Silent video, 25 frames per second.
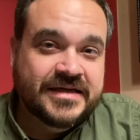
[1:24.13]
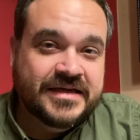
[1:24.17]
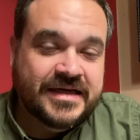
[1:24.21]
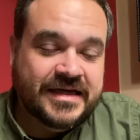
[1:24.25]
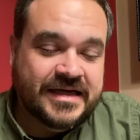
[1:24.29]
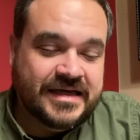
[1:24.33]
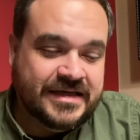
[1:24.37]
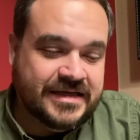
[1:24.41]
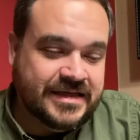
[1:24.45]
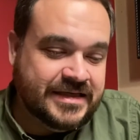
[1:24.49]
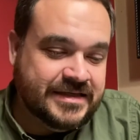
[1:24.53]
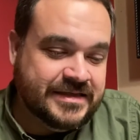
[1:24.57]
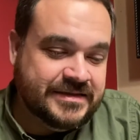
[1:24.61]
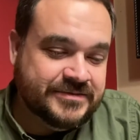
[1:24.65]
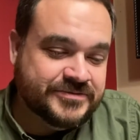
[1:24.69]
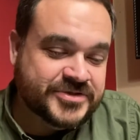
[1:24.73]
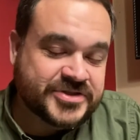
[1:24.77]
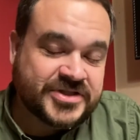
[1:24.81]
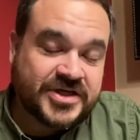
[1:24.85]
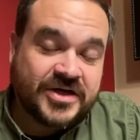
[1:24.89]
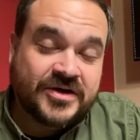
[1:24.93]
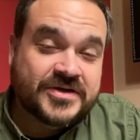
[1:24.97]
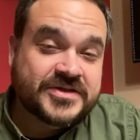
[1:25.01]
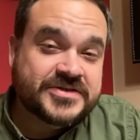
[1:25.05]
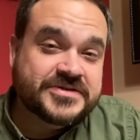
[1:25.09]
And it was
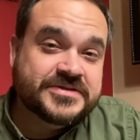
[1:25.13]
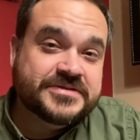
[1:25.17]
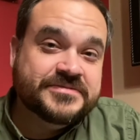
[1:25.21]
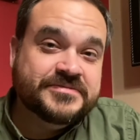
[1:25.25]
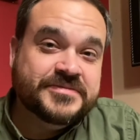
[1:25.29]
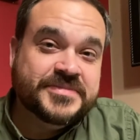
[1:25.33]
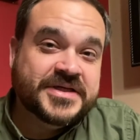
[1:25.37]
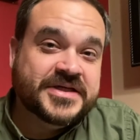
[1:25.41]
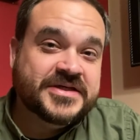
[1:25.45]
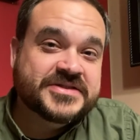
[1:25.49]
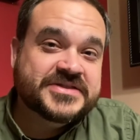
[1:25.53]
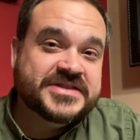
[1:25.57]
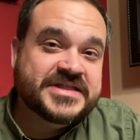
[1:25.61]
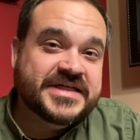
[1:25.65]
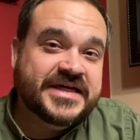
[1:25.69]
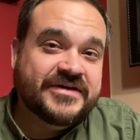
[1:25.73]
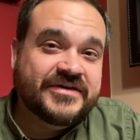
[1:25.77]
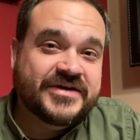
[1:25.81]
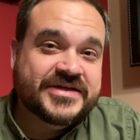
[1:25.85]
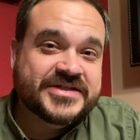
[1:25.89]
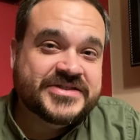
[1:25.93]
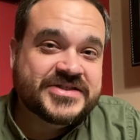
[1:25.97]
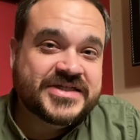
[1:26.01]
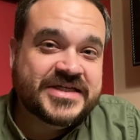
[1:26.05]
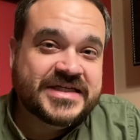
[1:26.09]
awesome, because now
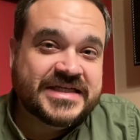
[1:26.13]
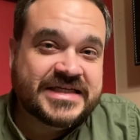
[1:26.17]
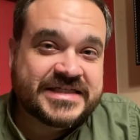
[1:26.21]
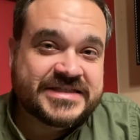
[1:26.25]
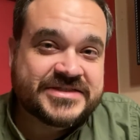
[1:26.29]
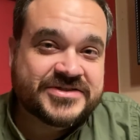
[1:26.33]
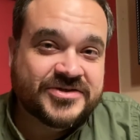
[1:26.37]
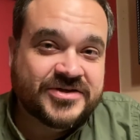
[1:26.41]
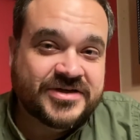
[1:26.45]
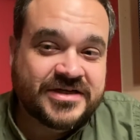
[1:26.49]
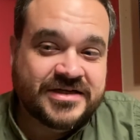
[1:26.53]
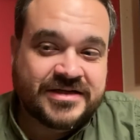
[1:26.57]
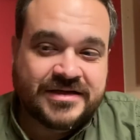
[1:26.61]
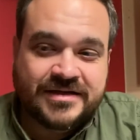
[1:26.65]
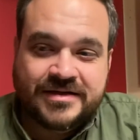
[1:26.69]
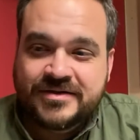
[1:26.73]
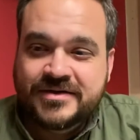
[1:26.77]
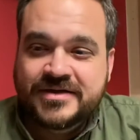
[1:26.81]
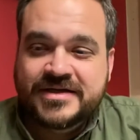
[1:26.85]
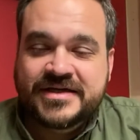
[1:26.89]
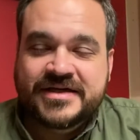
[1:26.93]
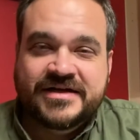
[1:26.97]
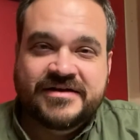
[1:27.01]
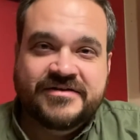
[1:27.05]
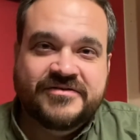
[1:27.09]
I suddenly started to
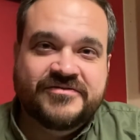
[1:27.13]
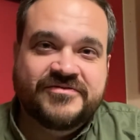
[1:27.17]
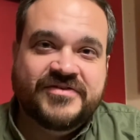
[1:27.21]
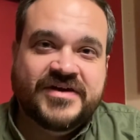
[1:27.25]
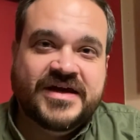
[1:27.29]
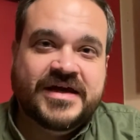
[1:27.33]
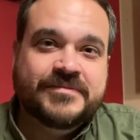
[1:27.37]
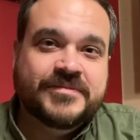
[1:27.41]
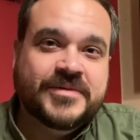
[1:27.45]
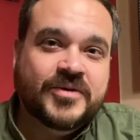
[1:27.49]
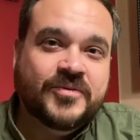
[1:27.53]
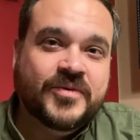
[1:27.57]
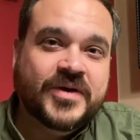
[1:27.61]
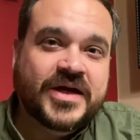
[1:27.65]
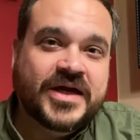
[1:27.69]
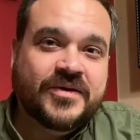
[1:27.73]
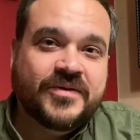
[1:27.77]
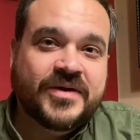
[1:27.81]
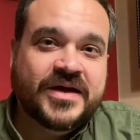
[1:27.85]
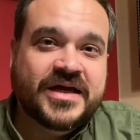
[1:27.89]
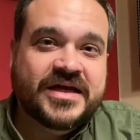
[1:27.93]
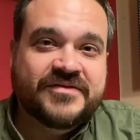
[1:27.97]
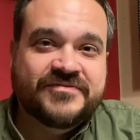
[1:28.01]
look and I'd find my way around.